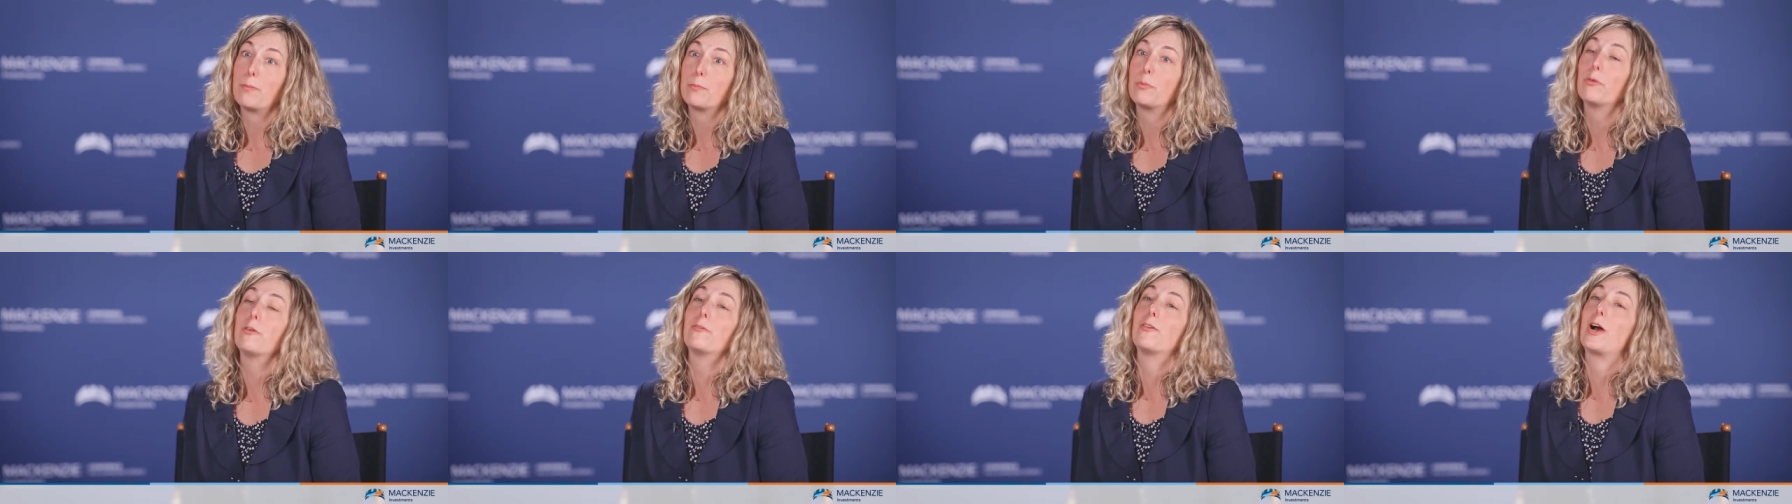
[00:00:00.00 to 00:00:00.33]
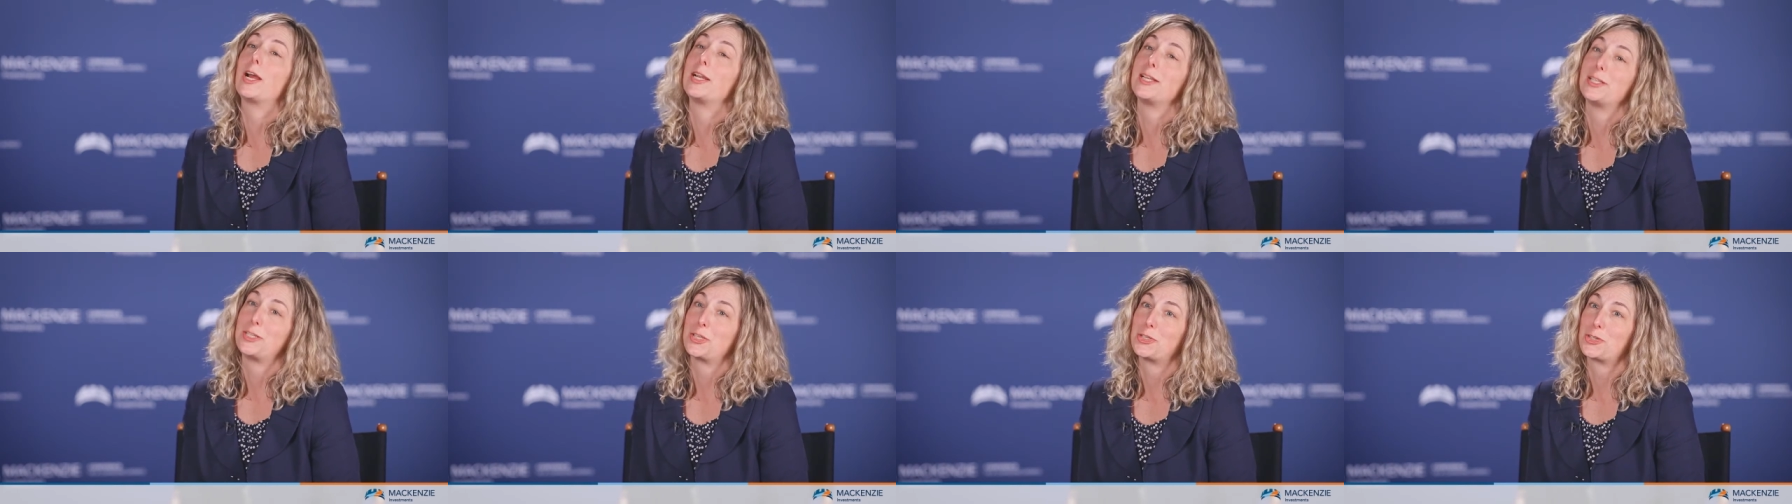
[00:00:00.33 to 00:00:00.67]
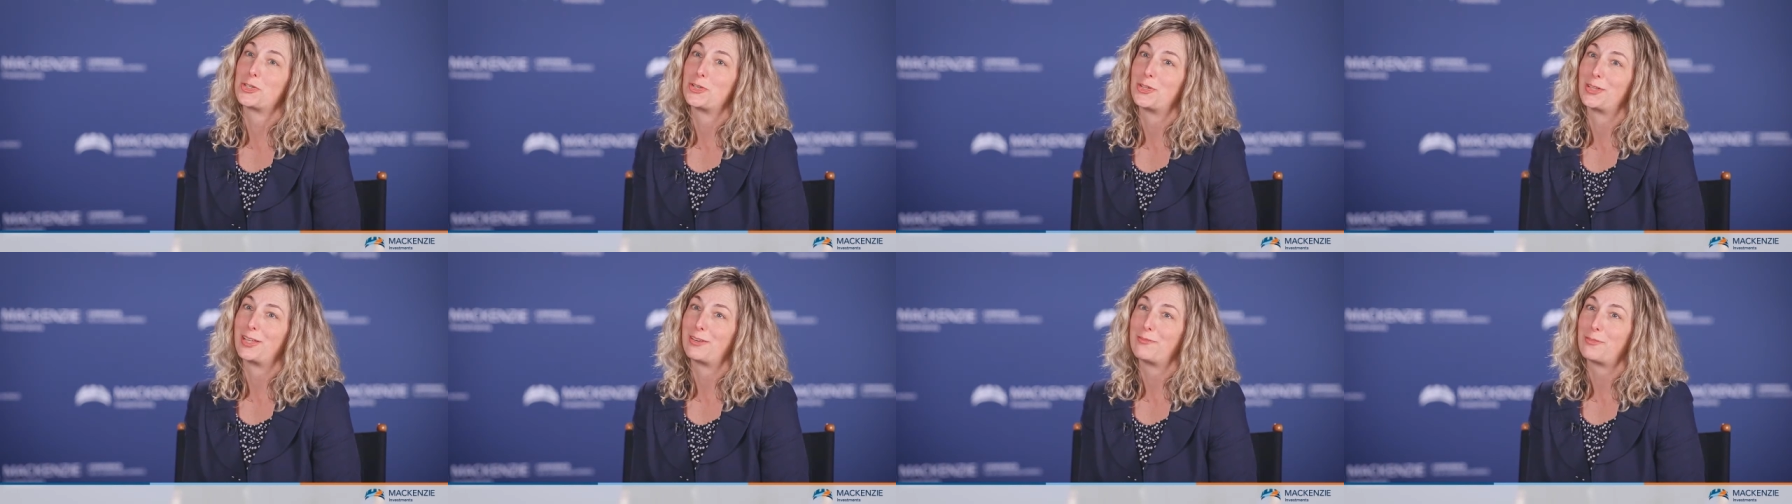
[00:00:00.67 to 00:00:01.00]
and provide
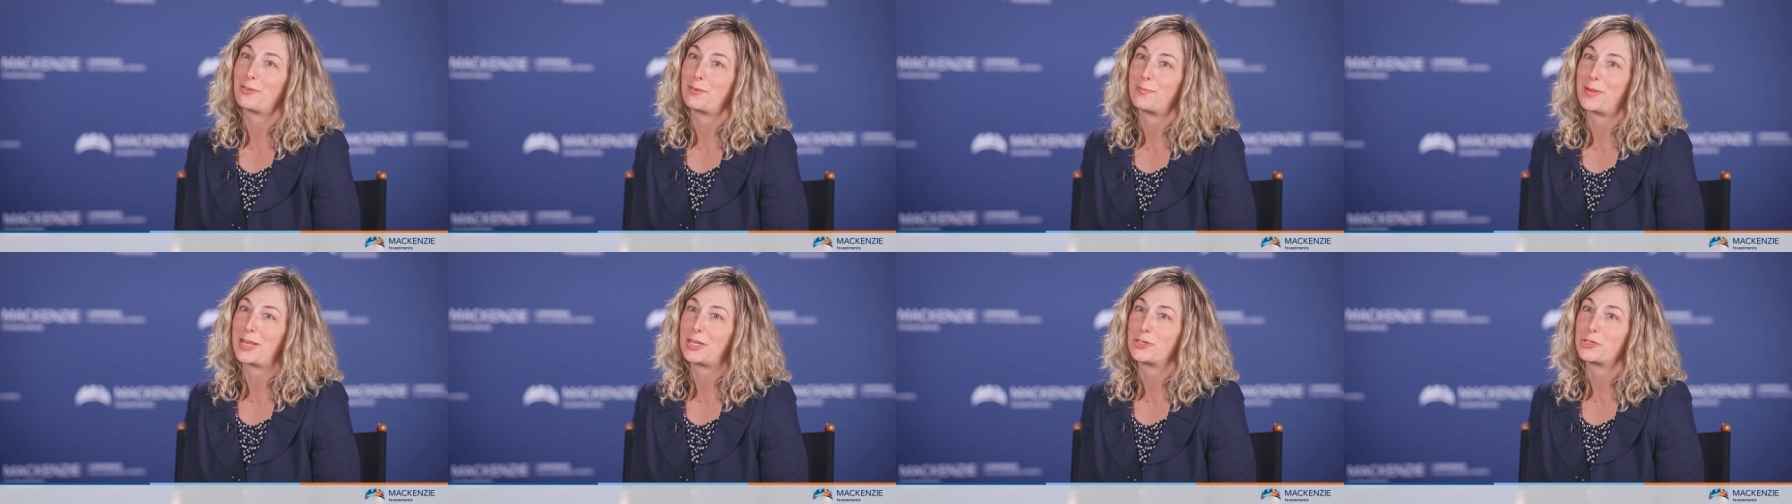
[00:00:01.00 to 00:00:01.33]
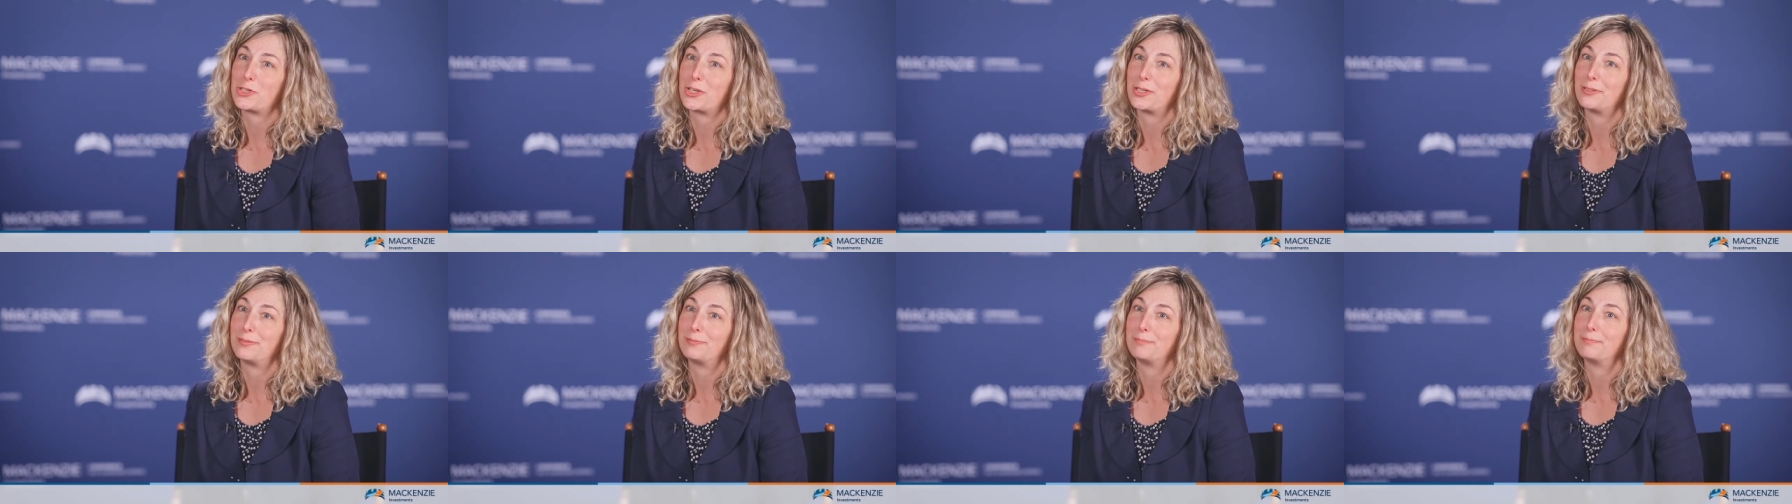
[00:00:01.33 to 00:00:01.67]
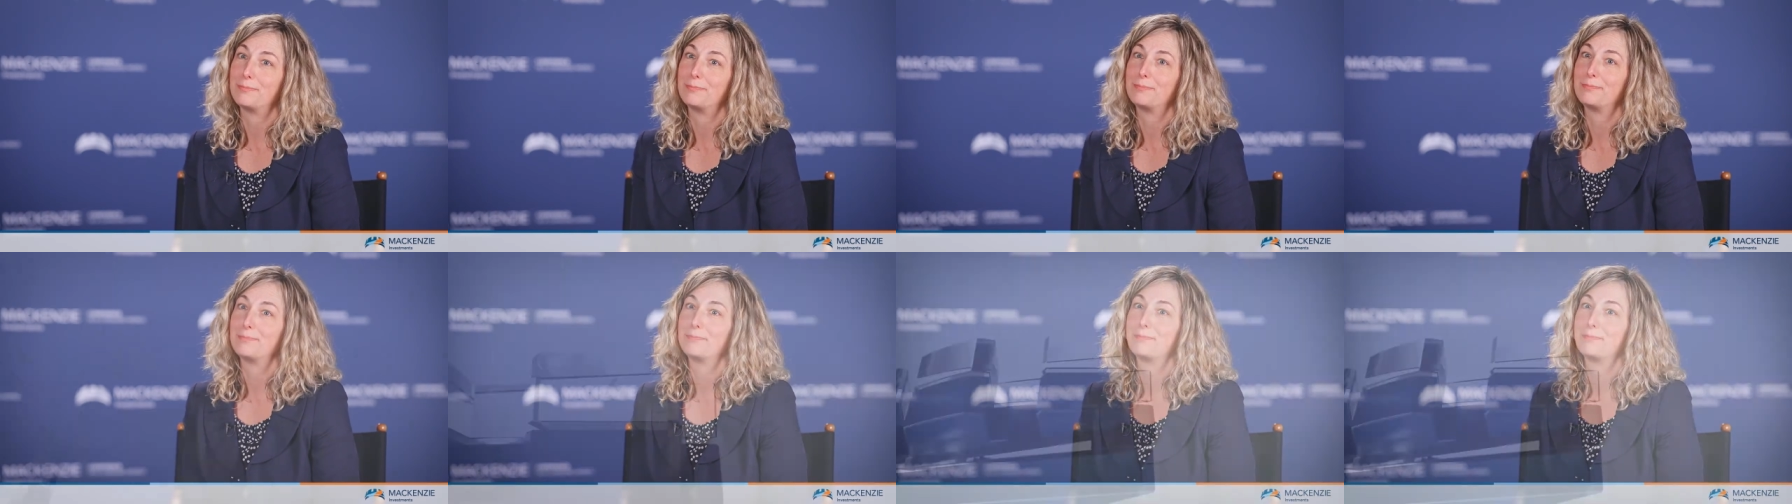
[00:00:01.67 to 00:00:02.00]
additional information.